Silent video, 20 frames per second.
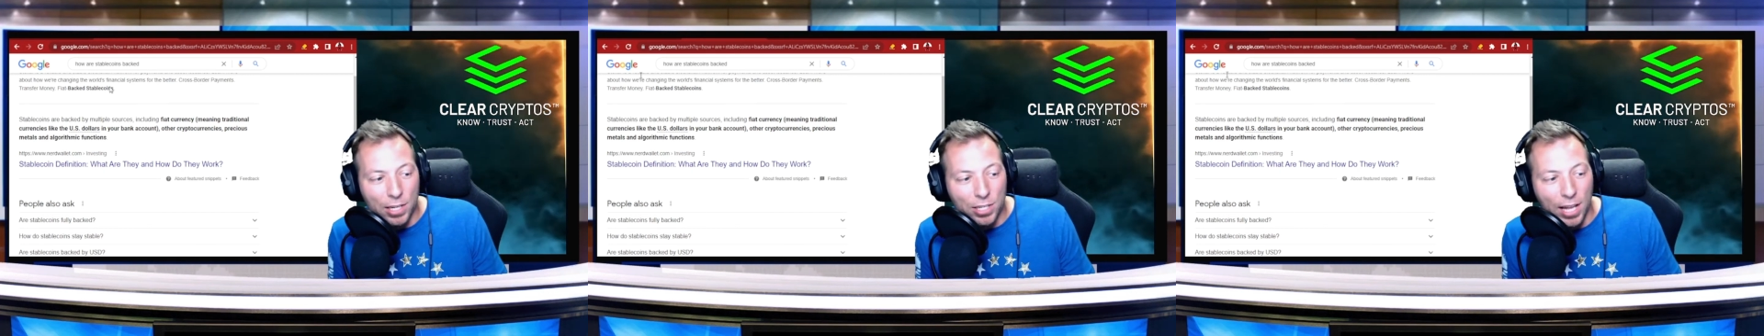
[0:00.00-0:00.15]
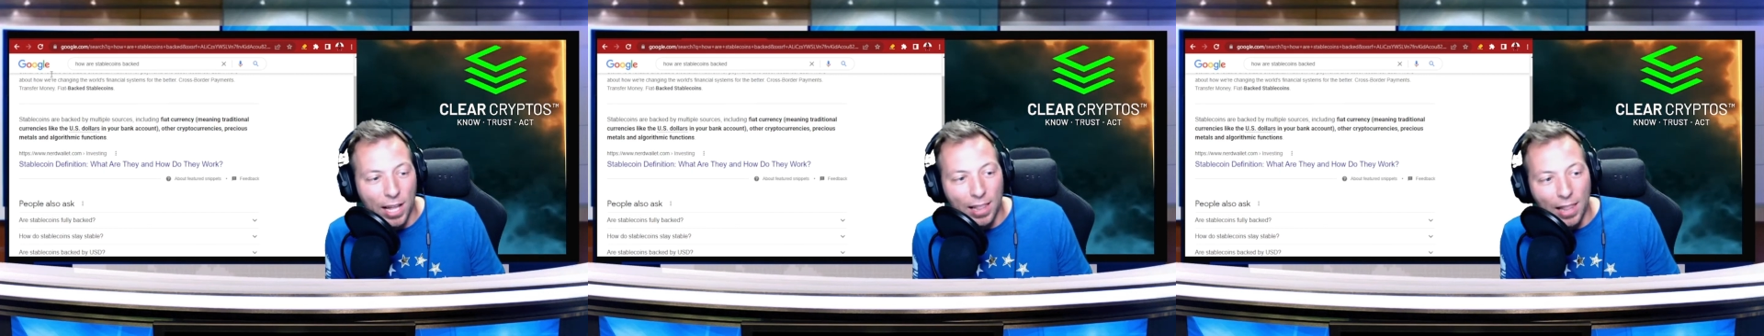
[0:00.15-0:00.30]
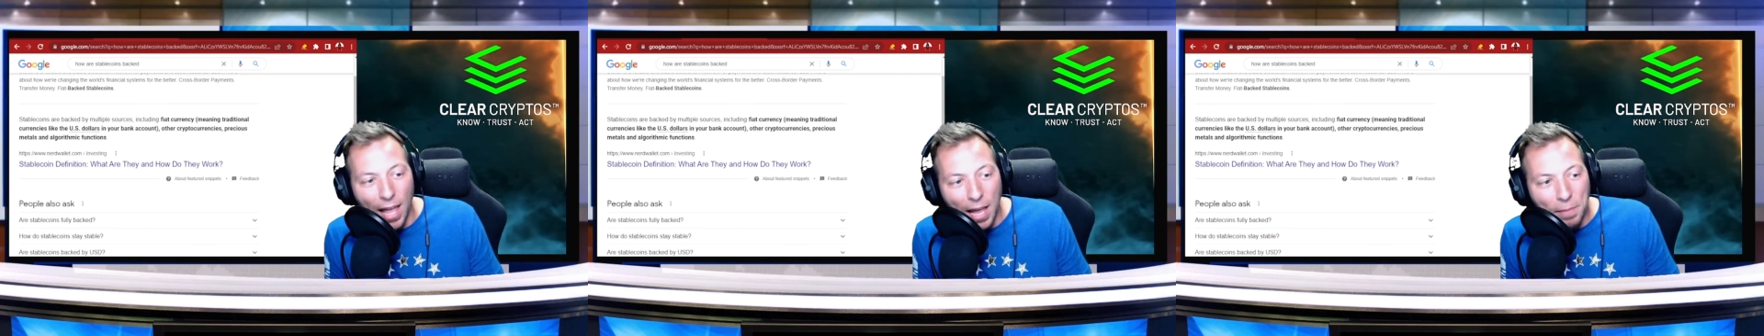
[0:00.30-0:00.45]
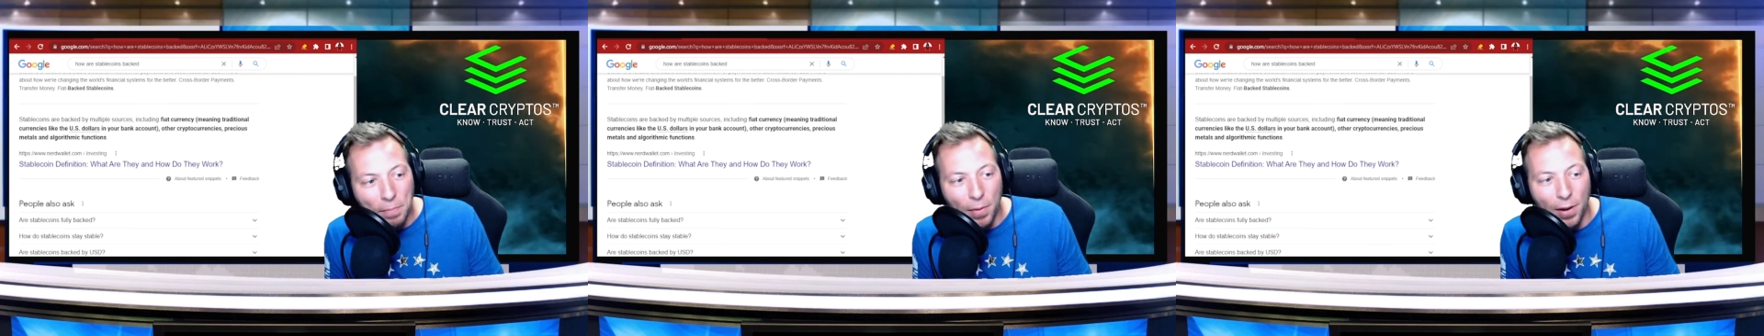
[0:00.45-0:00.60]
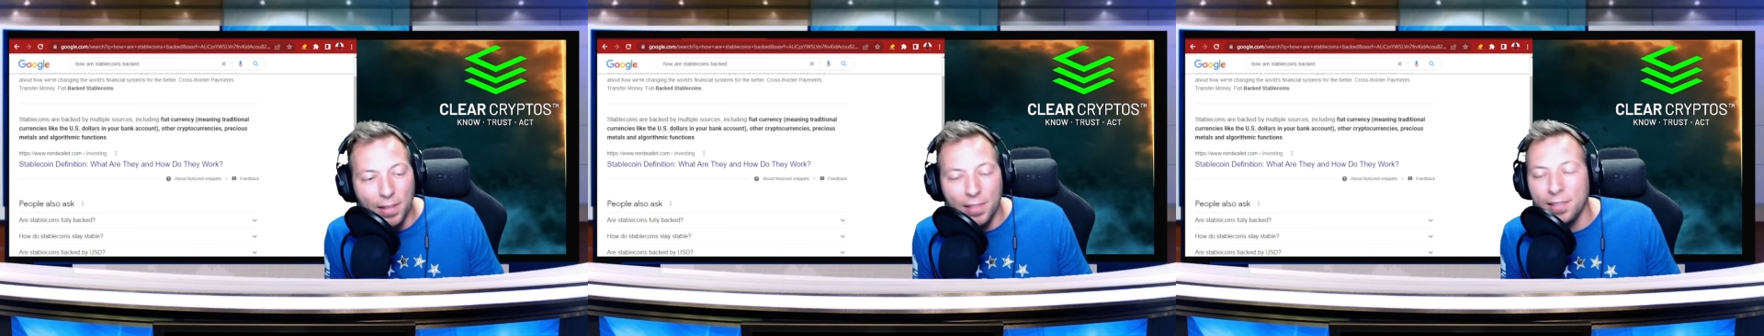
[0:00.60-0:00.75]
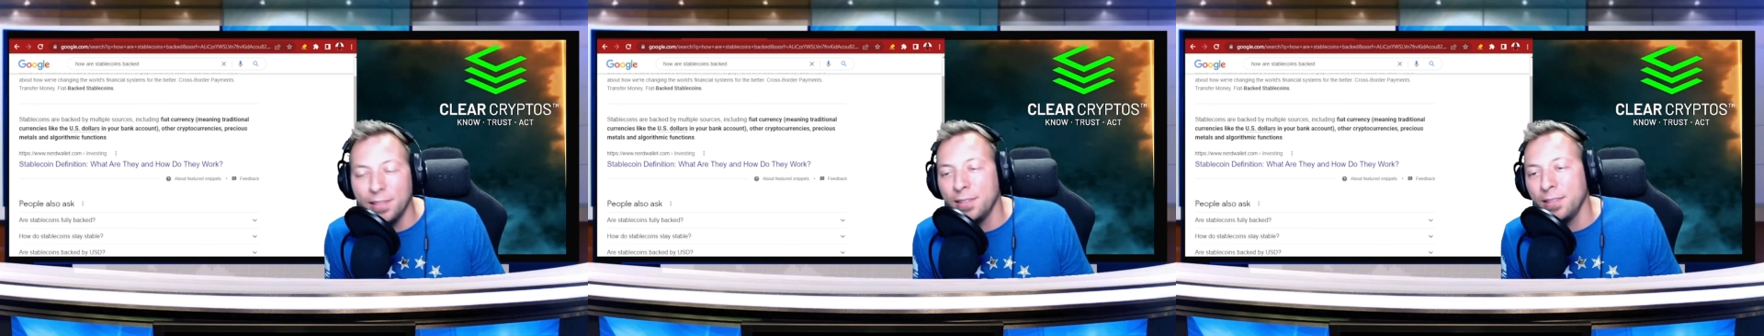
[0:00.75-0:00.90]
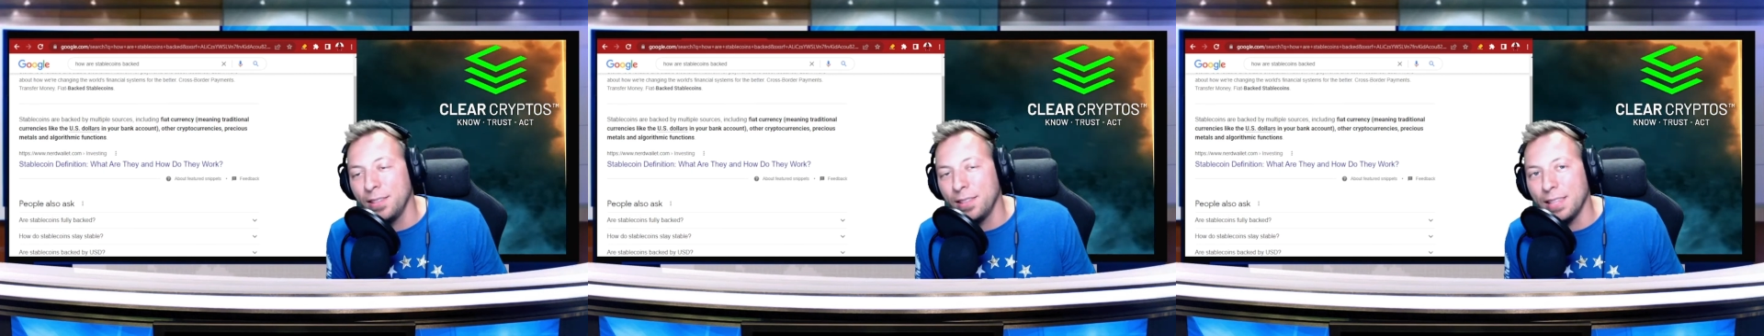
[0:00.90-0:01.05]
that like
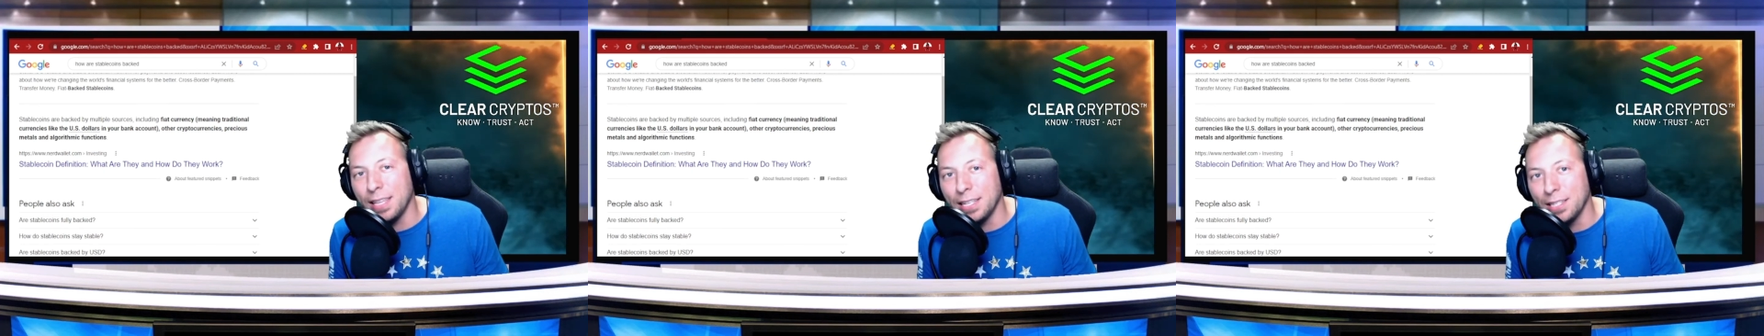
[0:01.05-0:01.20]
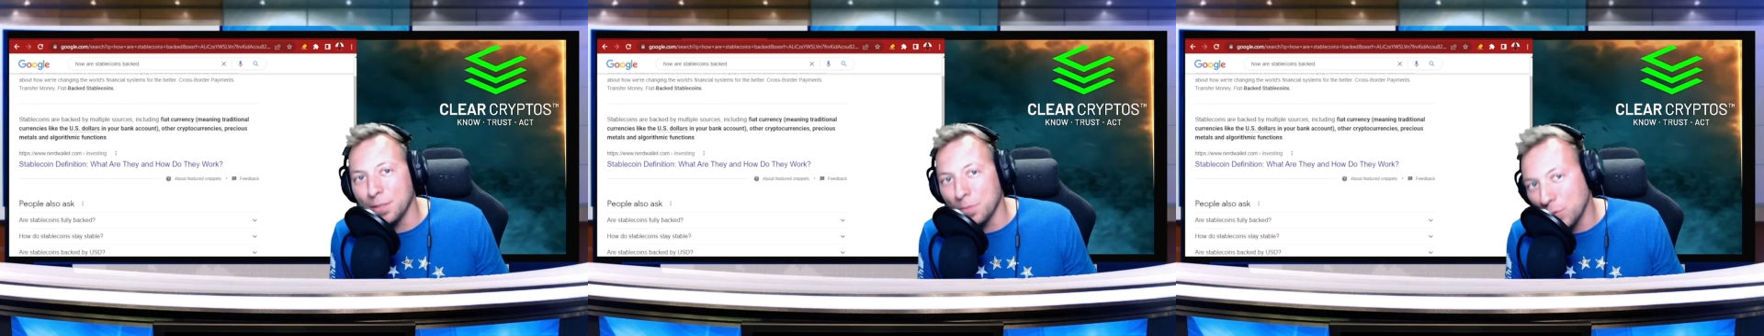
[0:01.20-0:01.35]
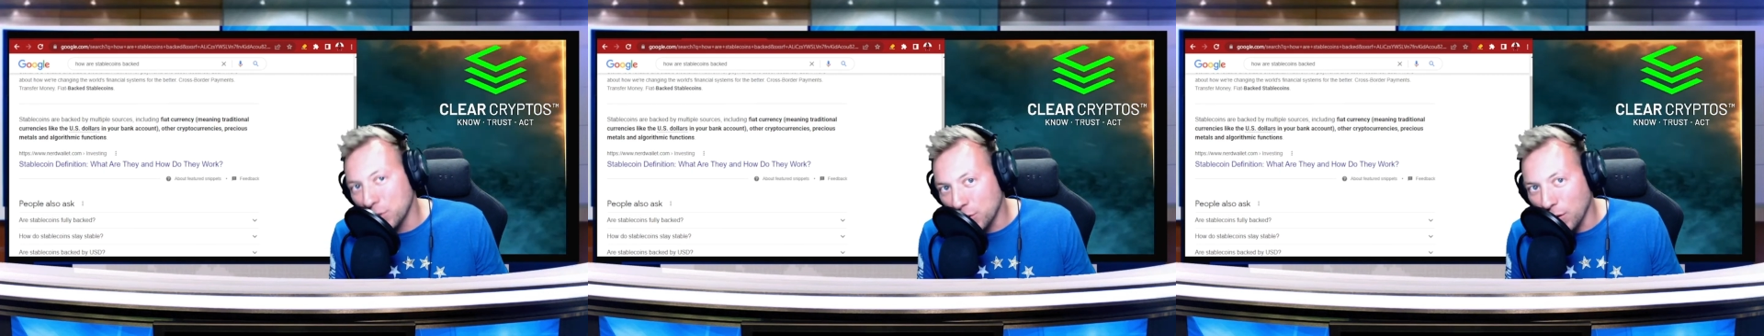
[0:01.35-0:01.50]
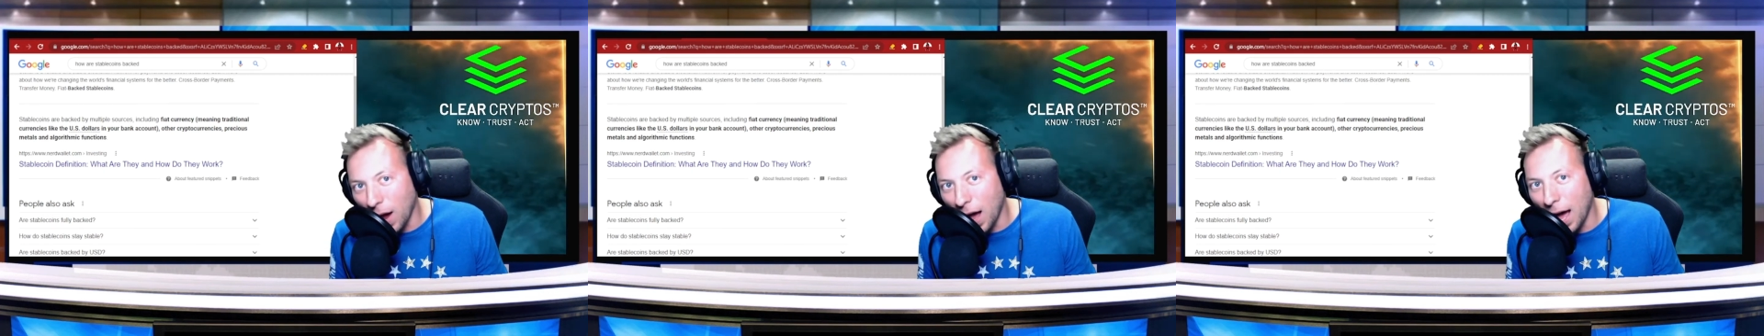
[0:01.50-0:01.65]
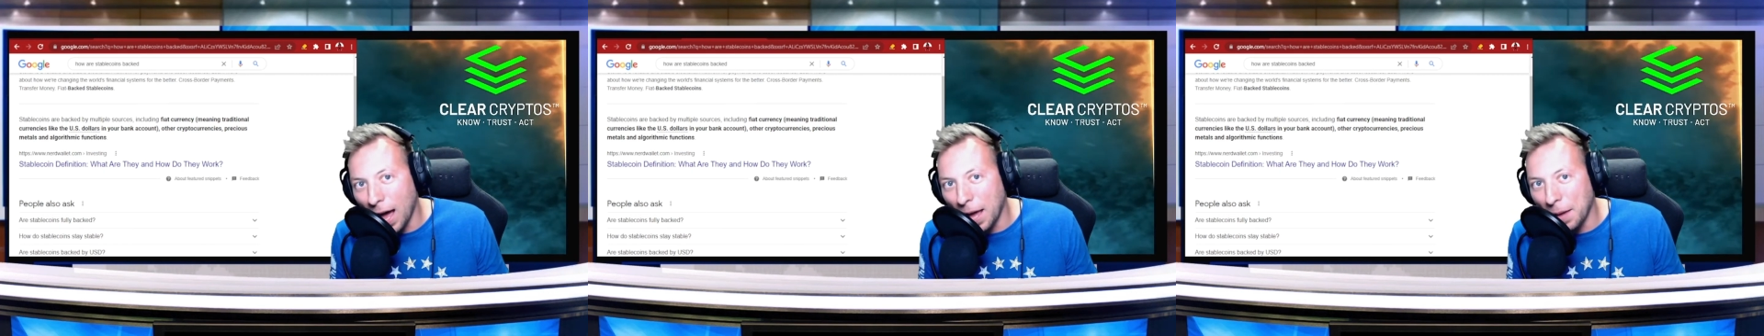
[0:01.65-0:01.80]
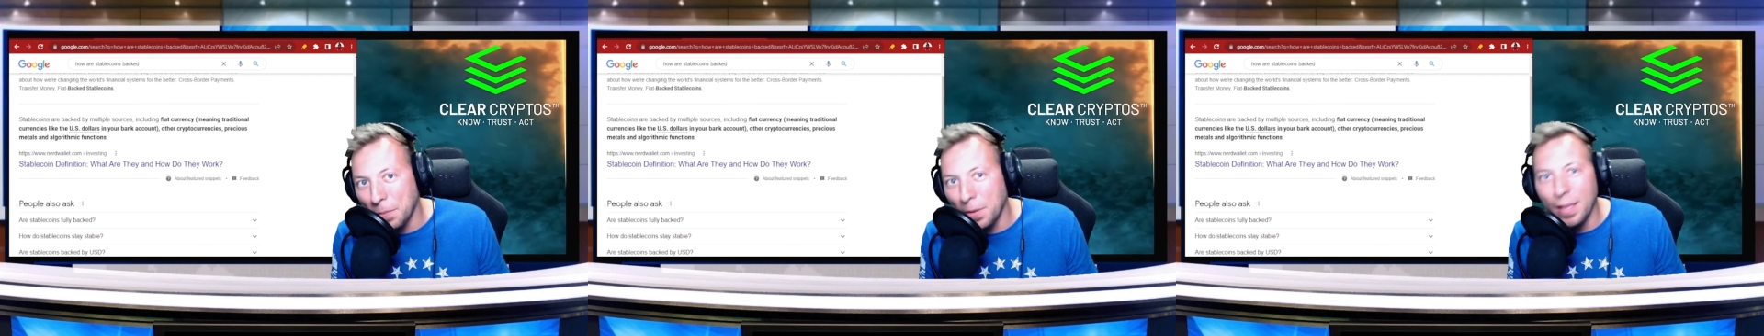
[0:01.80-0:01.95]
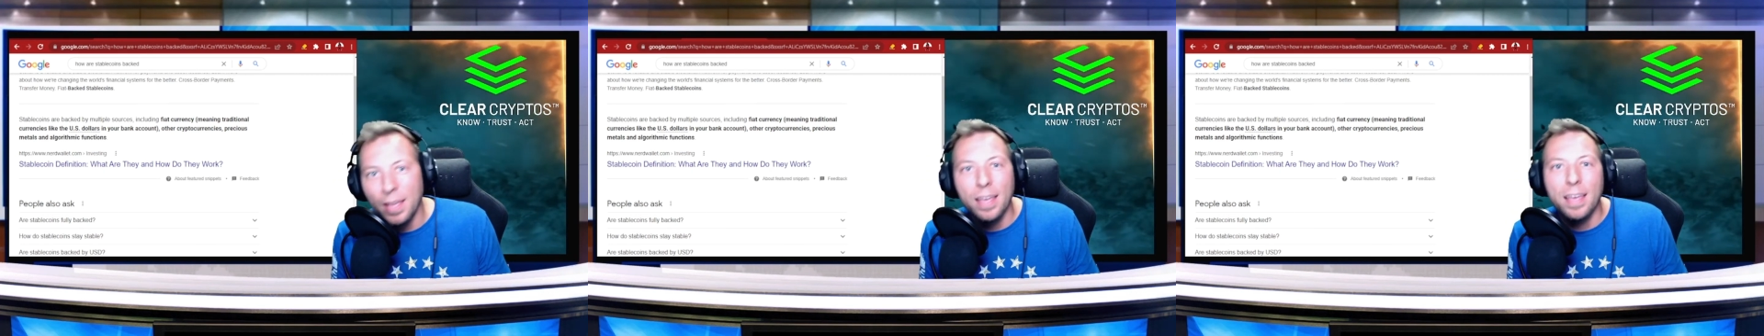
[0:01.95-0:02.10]
button, the
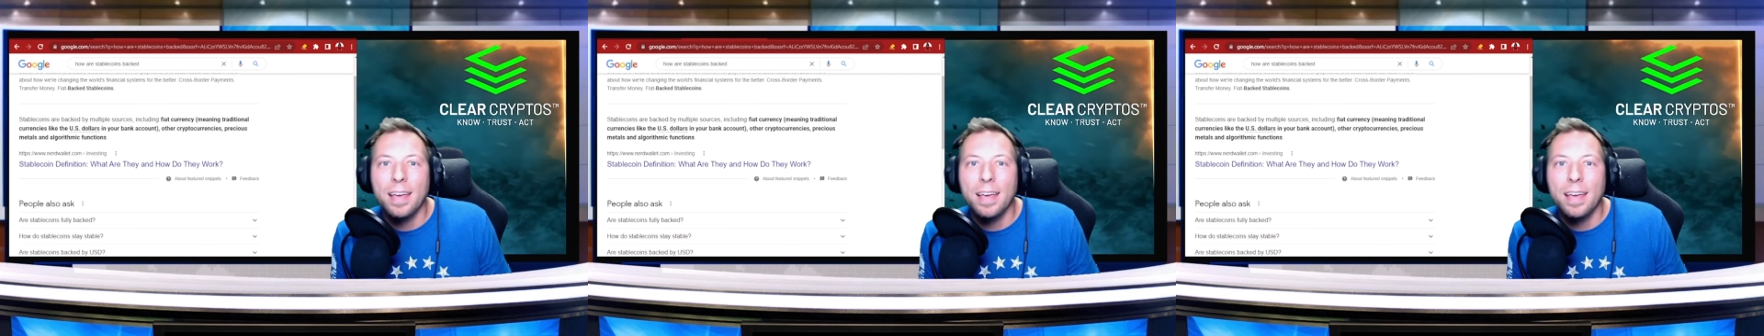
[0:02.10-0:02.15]
subscribe.